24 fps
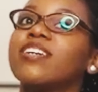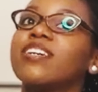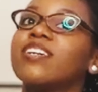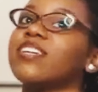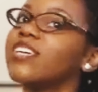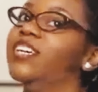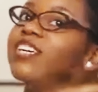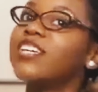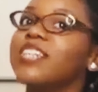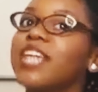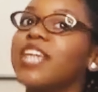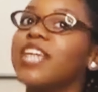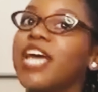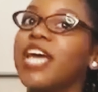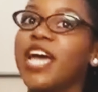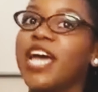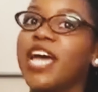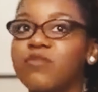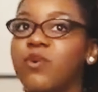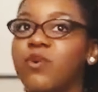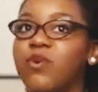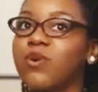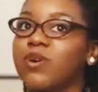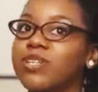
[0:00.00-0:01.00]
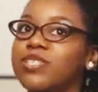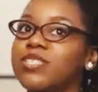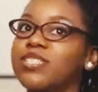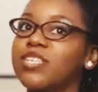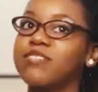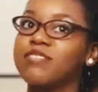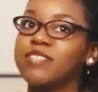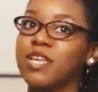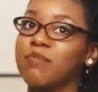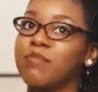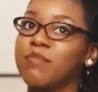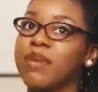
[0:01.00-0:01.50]
Now, of course,
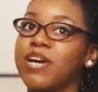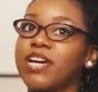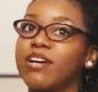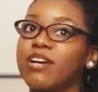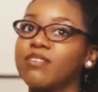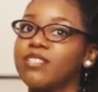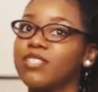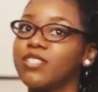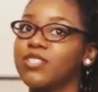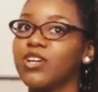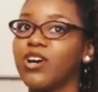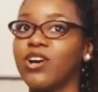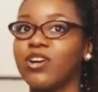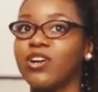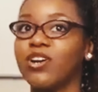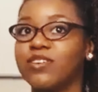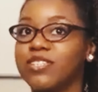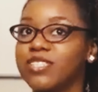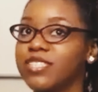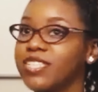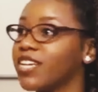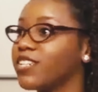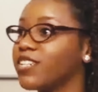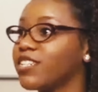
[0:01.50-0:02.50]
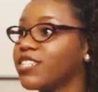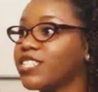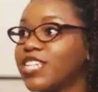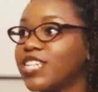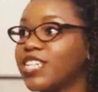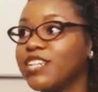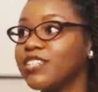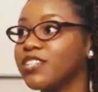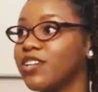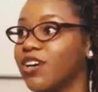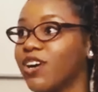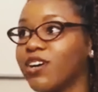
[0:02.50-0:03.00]
if somebody else's daughter is telling
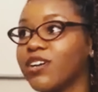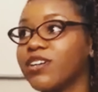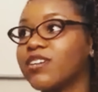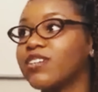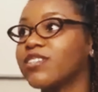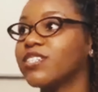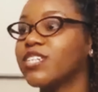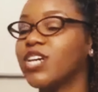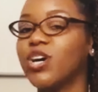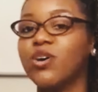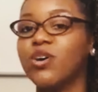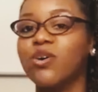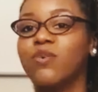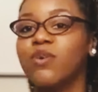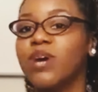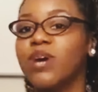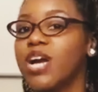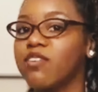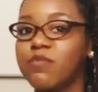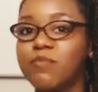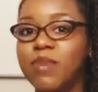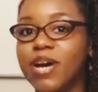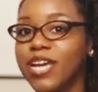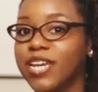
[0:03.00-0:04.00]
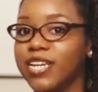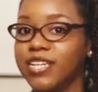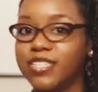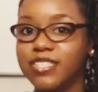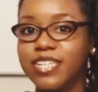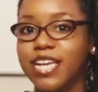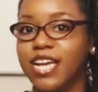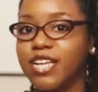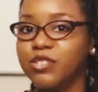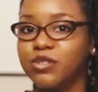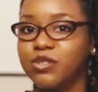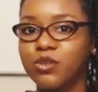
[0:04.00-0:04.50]
their daughter, no, everybody is
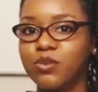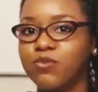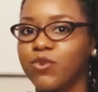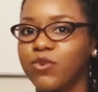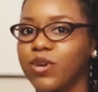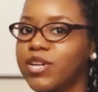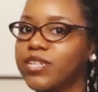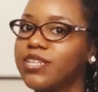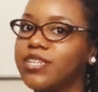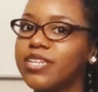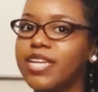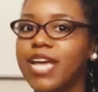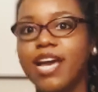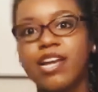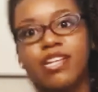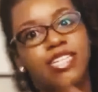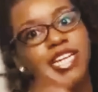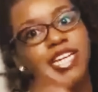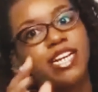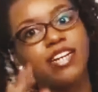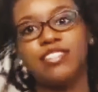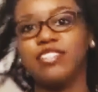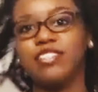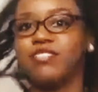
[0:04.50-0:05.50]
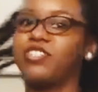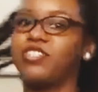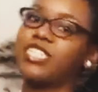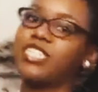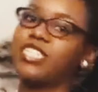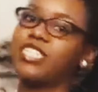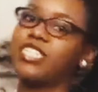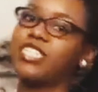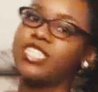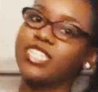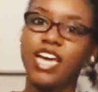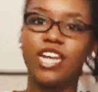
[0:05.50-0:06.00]
not your friend, and that narrative
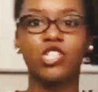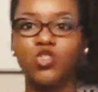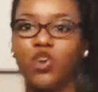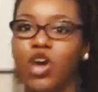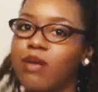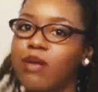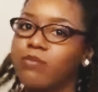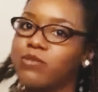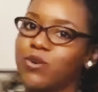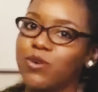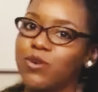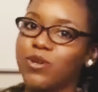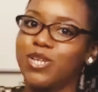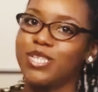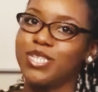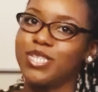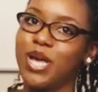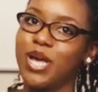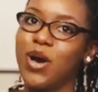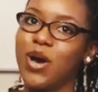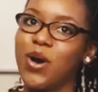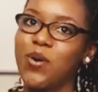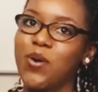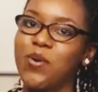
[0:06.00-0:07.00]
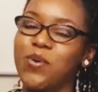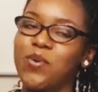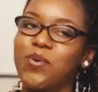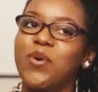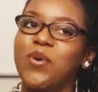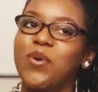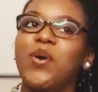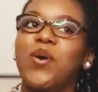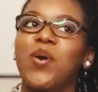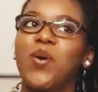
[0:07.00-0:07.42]
just kind of drops on its own.